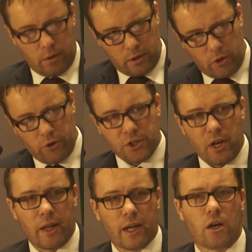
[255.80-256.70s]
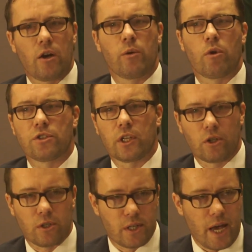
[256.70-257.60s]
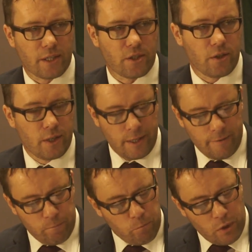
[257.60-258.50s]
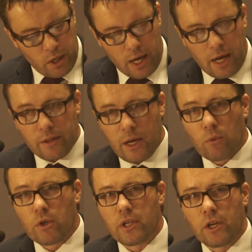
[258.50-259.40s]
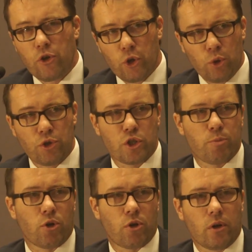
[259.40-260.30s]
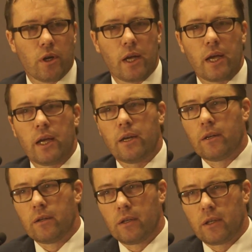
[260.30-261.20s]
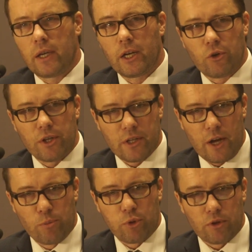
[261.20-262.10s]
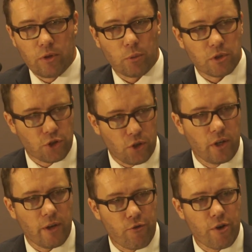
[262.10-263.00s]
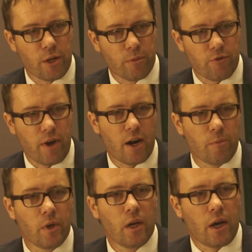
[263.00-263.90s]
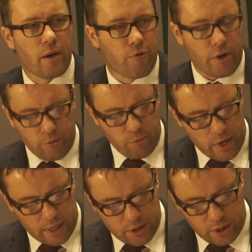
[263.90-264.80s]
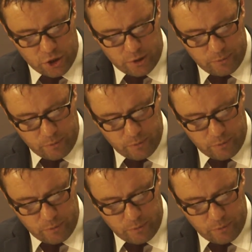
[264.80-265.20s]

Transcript: the other side of that coin was they couldn't tax it. And that was a huge spur in the increase in output. There was suddenly a freedom to farm and a freedom from taxation.